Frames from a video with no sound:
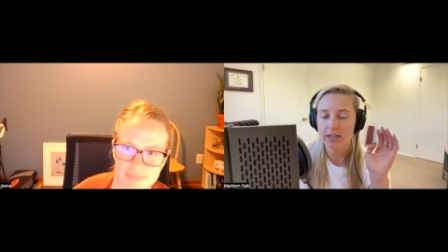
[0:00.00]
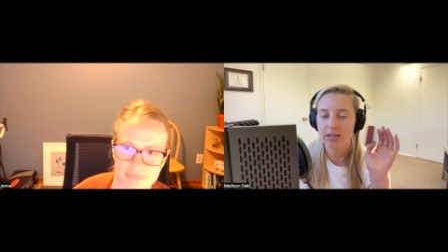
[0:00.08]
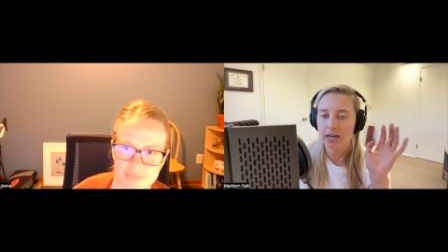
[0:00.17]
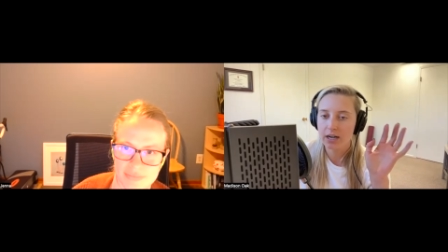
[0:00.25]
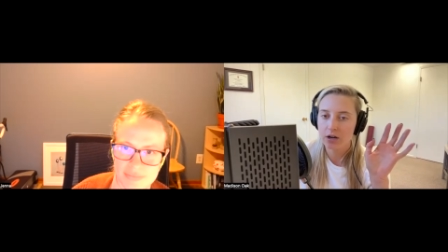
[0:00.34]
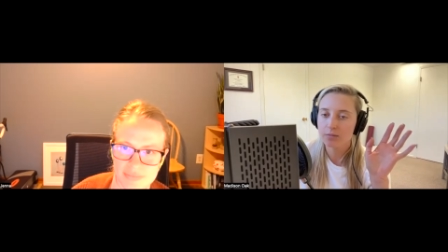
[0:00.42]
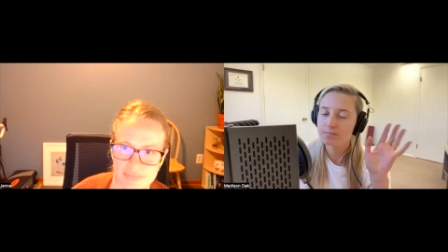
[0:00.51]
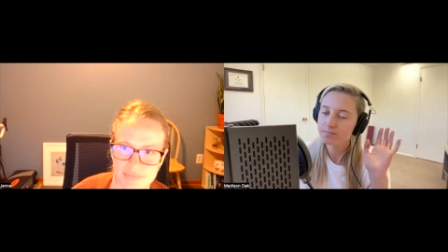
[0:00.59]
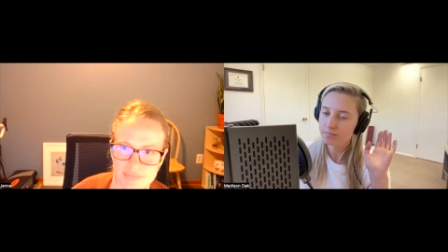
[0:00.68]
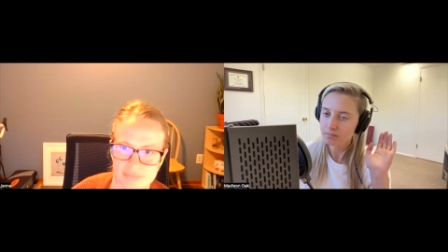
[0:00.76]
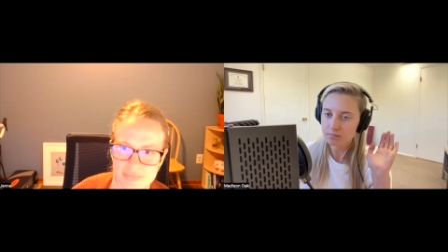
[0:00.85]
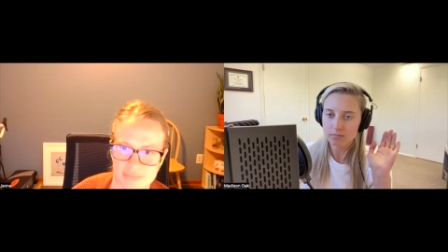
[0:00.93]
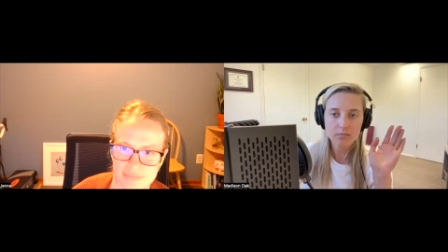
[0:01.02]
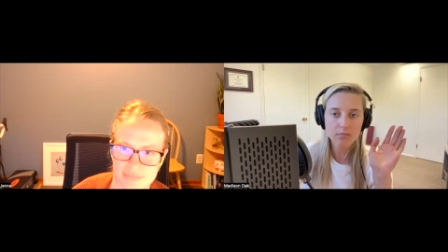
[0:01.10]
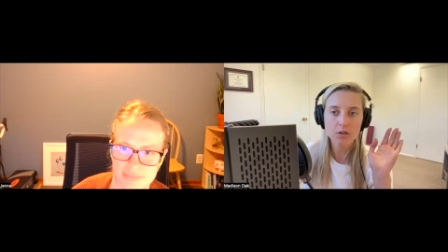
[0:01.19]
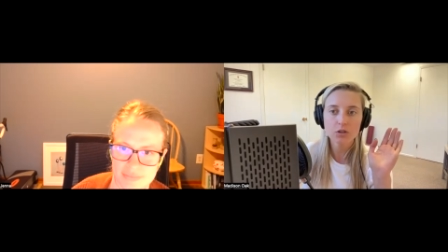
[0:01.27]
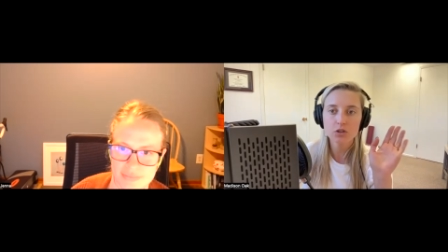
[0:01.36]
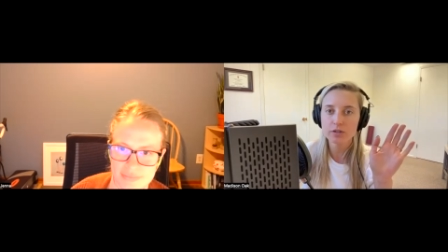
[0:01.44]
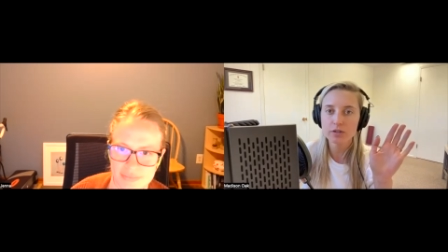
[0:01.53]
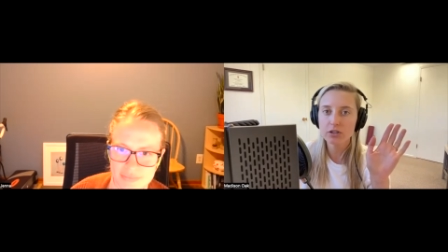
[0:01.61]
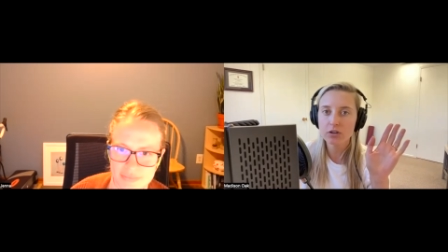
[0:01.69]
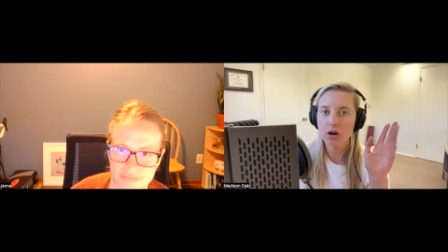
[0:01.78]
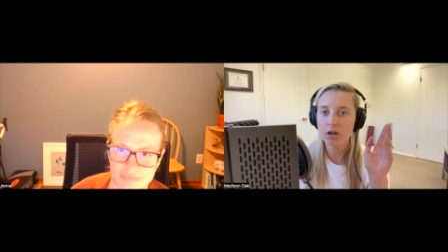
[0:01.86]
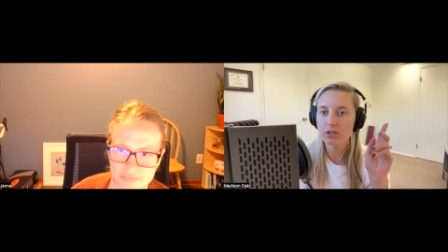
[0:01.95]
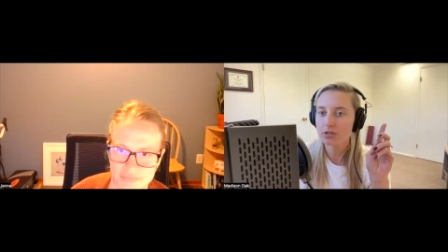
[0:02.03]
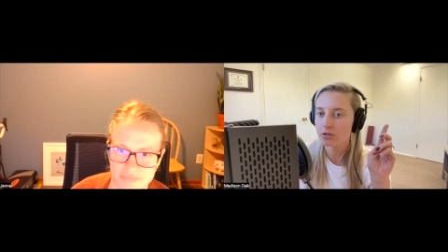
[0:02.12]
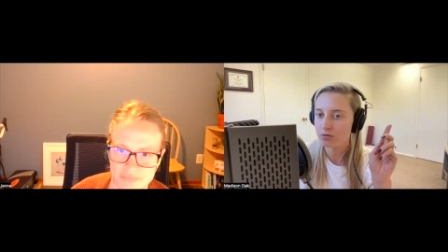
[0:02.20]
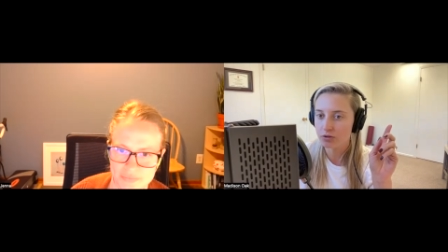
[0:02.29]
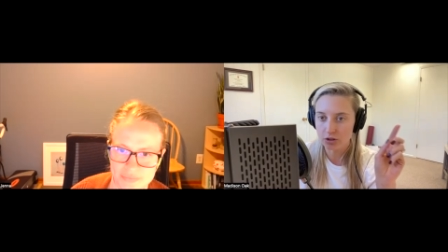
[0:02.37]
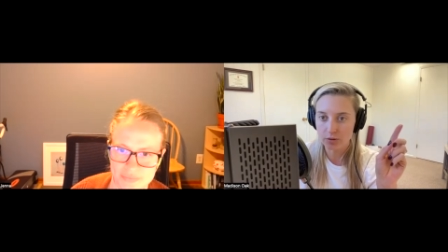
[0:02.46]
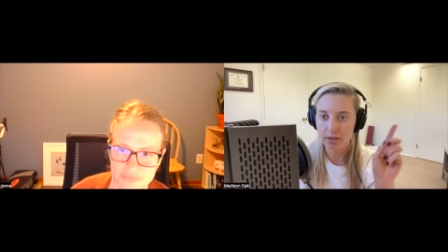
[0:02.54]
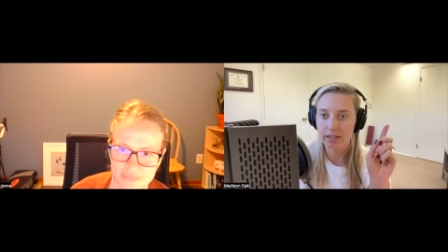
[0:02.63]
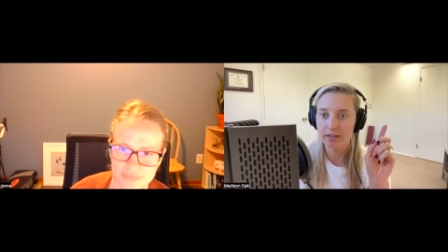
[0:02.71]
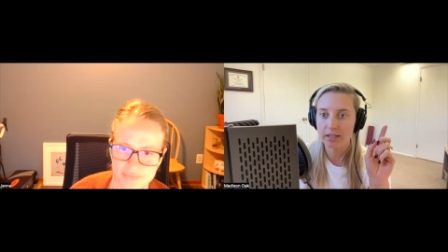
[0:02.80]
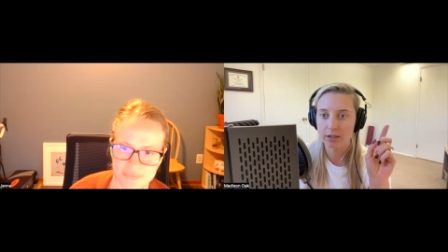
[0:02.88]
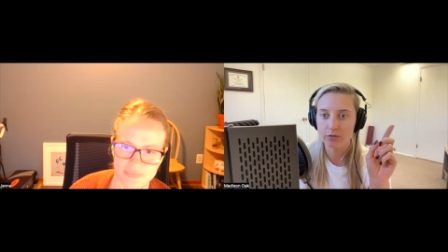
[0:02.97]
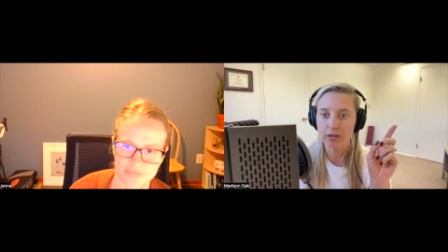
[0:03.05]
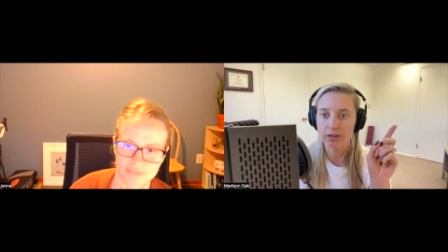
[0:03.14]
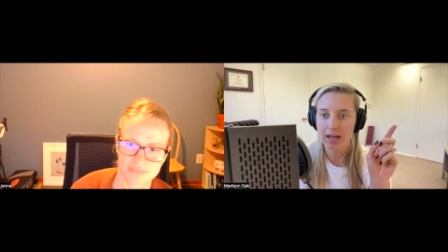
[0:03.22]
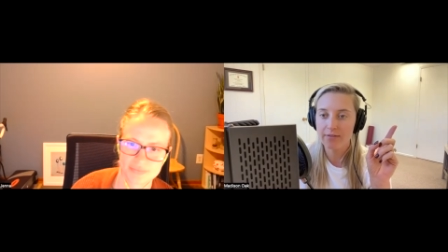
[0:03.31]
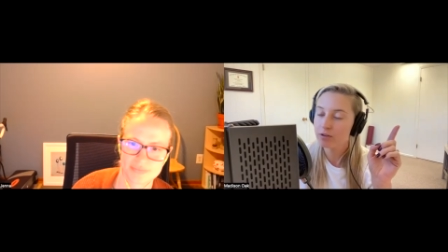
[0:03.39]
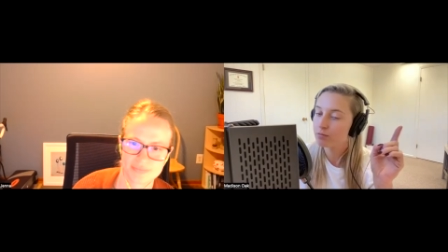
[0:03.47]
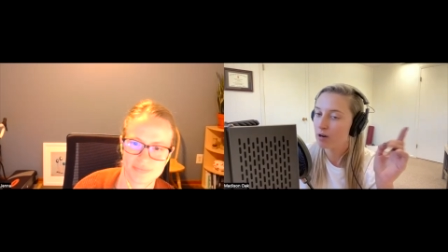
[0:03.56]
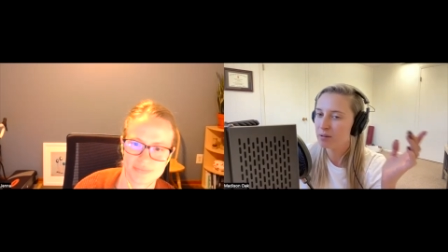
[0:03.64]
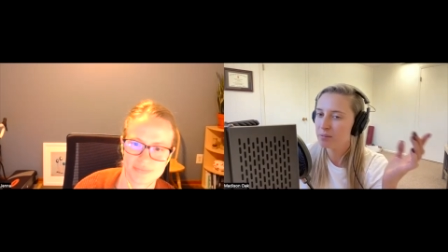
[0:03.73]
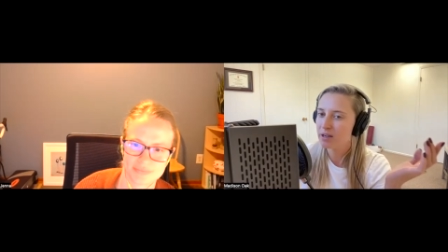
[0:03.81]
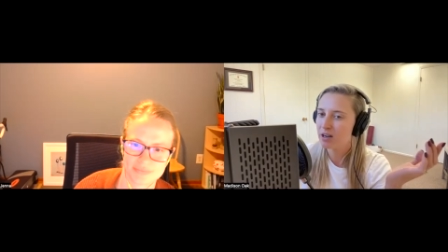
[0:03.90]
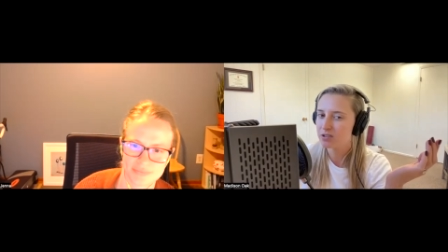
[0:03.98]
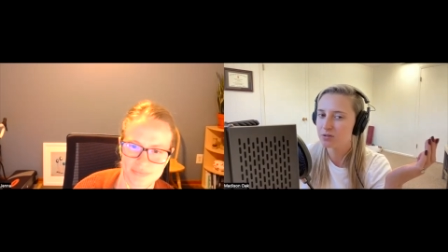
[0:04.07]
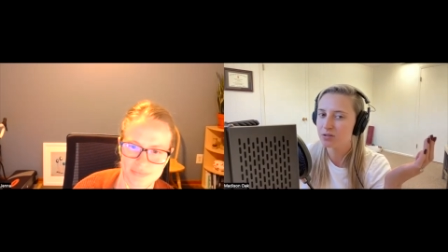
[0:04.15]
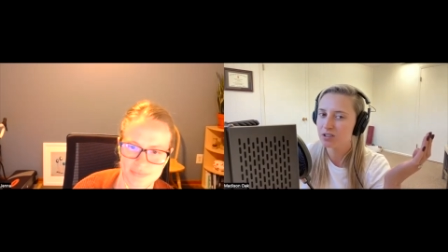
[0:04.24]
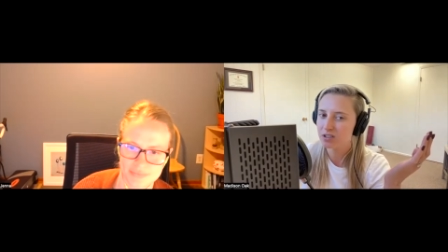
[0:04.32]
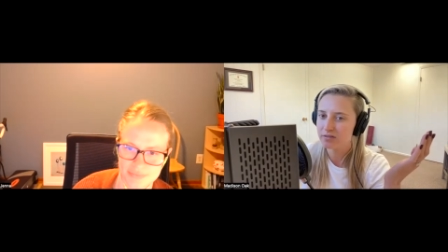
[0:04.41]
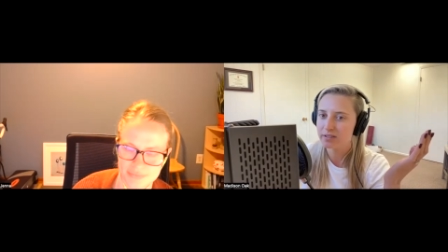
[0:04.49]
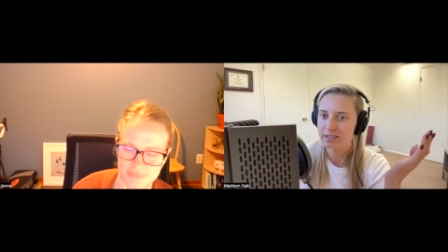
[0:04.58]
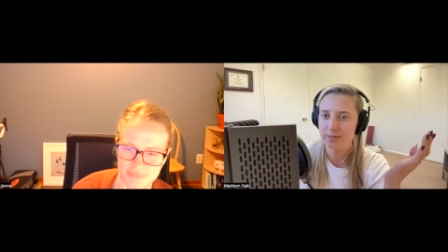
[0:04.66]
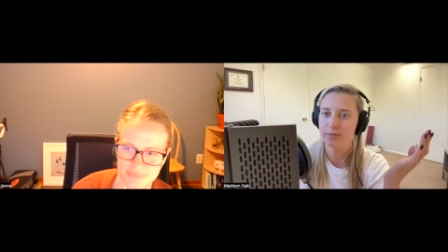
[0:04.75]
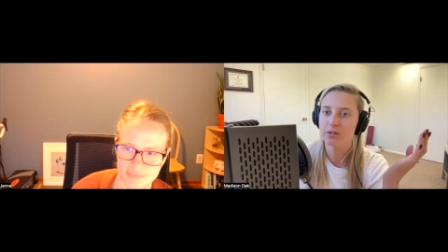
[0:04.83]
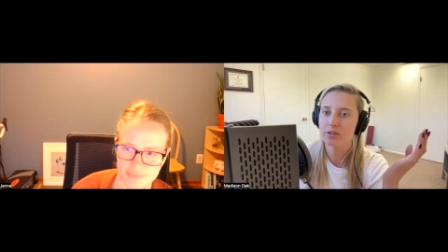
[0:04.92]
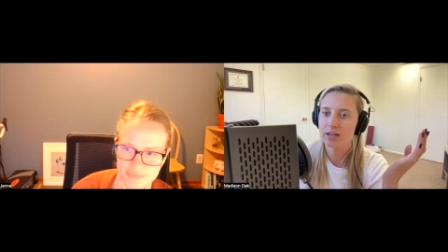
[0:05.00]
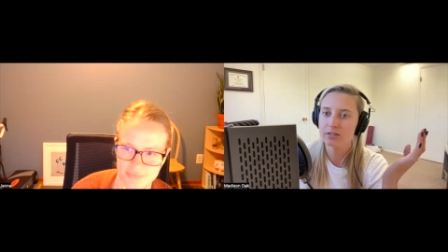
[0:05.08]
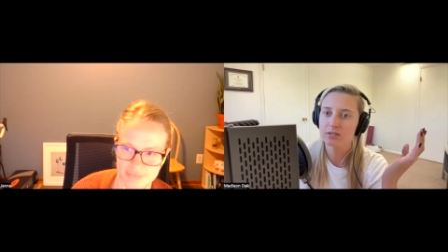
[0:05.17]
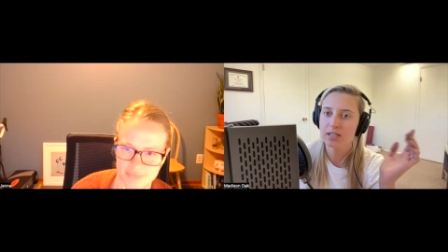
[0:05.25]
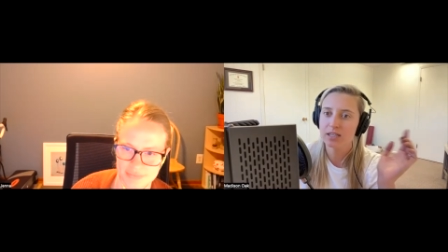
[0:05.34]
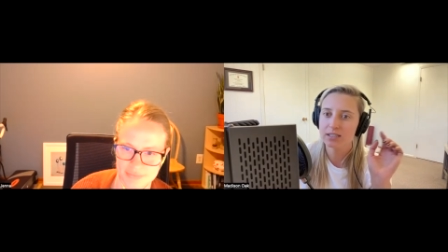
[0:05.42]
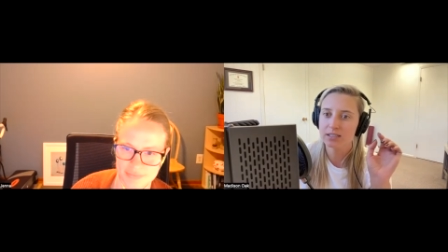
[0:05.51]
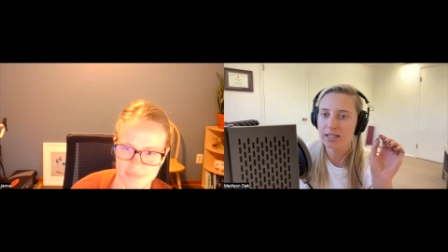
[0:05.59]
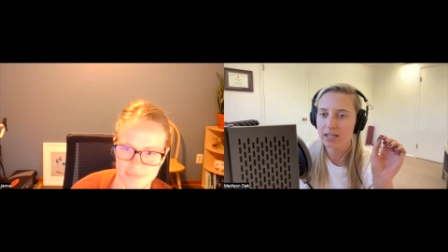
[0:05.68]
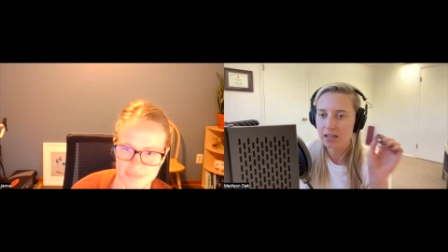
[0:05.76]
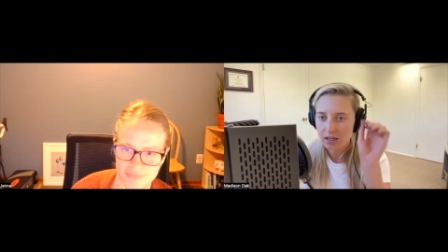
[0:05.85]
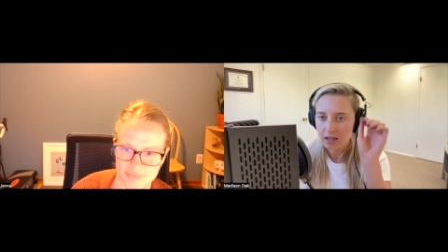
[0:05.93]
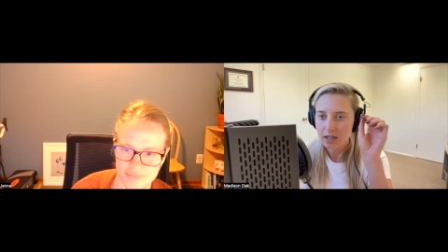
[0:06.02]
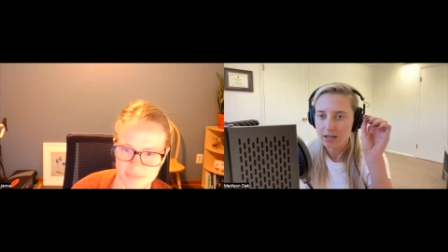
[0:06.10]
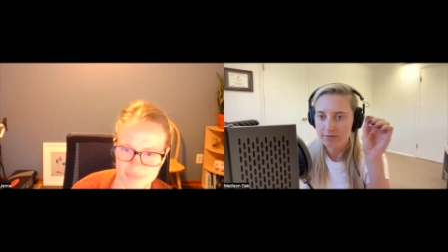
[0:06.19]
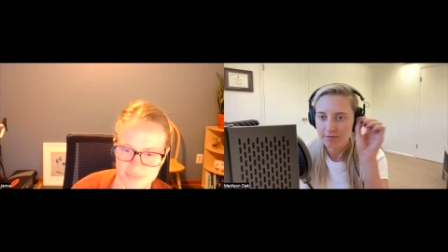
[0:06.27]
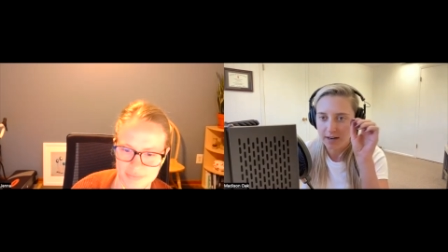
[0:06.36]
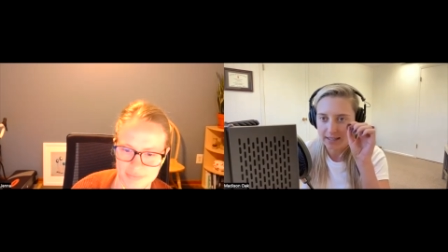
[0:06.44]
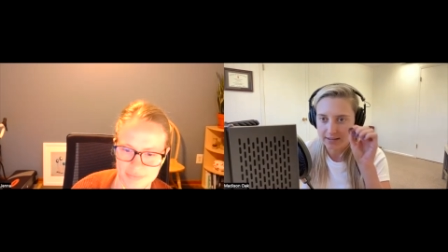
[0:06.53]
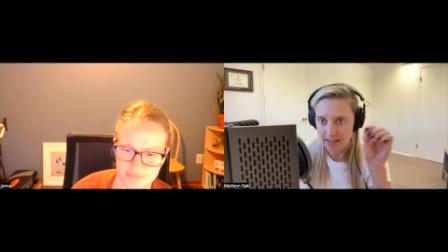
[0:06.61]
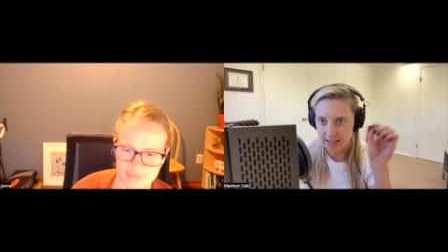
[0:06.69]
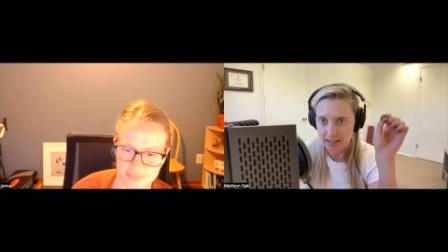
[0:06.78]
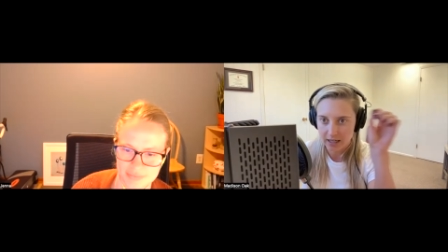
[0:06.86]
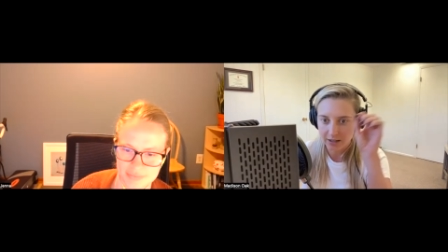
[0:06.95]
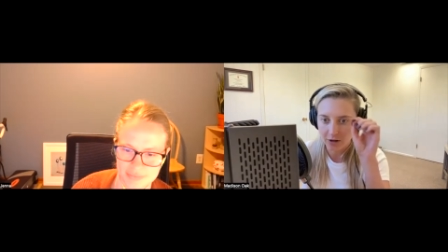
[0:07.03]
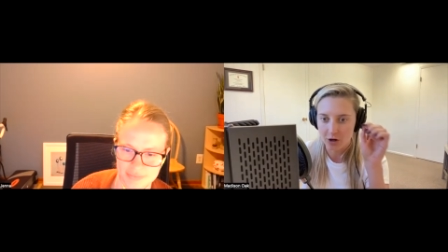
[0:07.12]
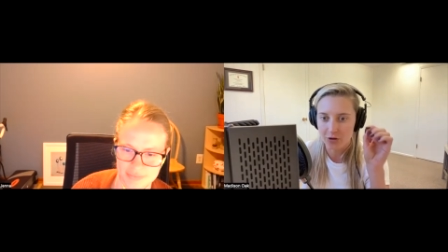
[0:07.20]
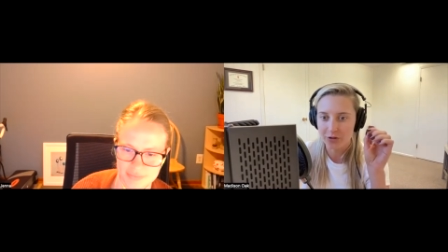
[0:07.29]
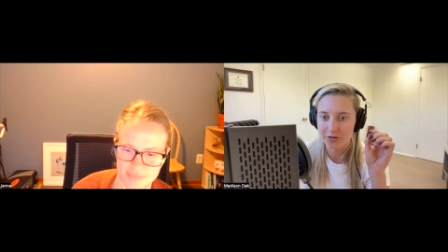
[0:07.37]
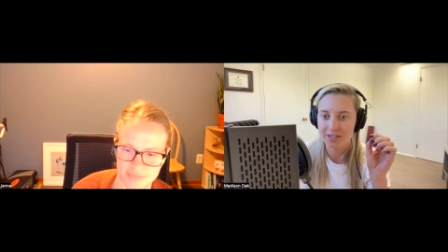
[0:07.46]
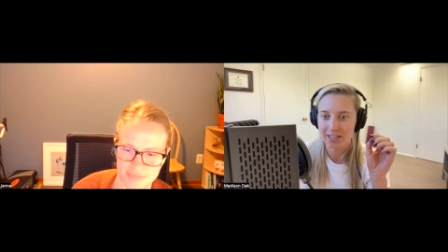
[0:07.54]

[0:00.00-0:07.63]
And I know Screens are hard, so do it in real life. It'd probably be also a good vestibular exercise to like finally cut all those